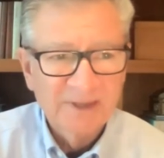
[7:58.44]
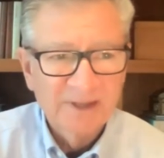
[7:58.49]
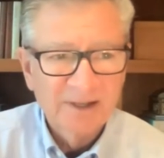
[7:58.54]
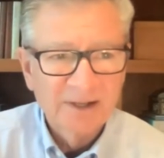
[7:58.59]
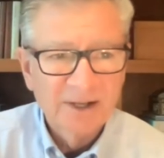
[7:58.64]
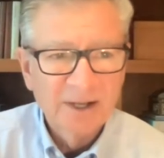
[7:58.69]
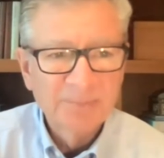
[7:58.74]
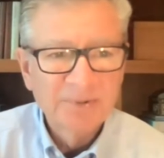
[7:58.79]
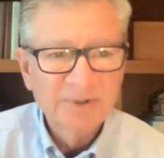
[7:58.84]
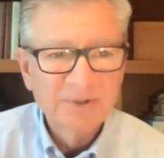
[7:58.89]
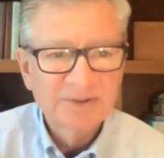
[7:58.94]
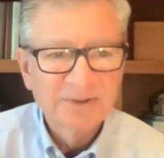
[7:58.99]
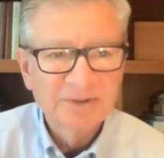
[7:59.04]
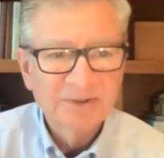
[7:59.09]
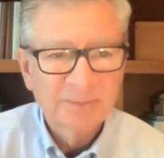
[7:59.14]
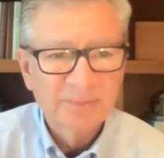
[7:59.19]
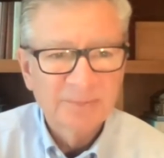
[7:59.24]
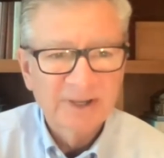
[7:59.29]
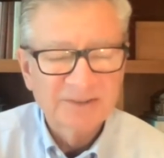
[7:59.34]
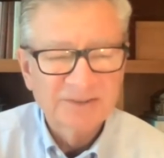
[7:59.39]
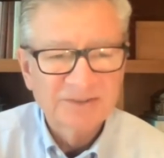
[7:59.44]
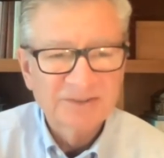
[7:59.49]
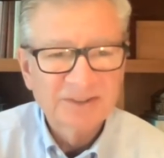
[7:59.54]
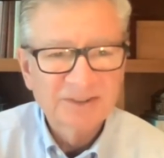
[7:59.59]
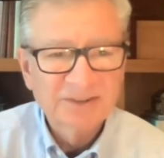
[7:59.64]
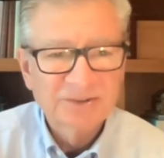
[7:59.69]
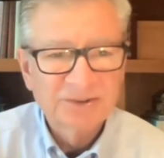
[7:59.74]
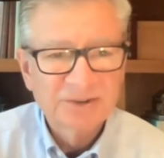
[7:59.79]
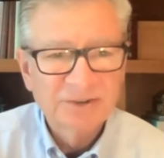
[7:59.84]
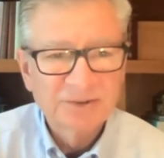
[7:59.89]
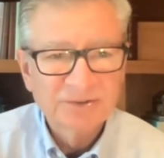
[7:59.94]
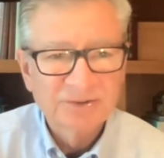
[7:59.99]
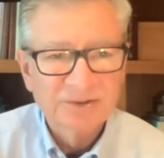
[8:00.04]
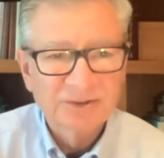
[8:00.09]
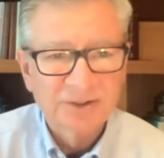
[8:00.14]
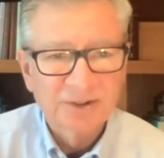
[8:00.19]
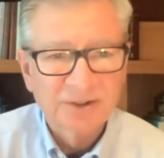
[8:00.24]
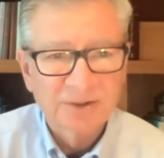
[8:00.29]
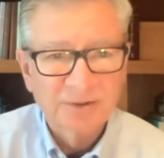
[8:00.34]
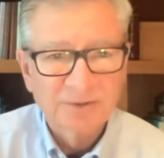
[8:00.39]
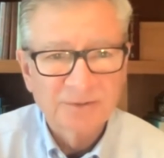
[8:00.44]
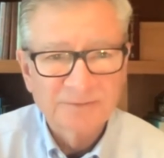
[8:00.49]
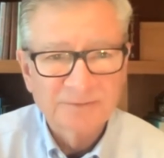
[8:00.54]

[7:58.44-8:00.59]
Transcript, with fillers: Up until about six years ago,